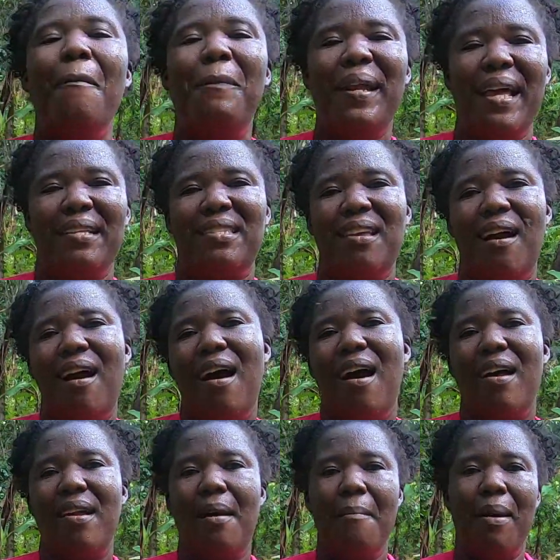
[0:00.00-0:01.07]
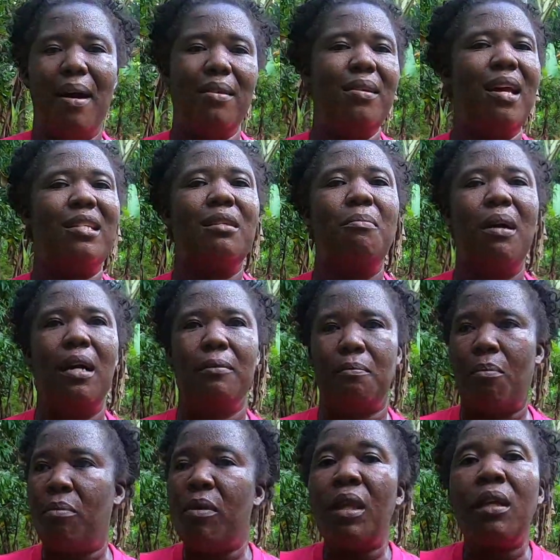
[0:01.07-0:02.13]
Place your order, man. Yes, man.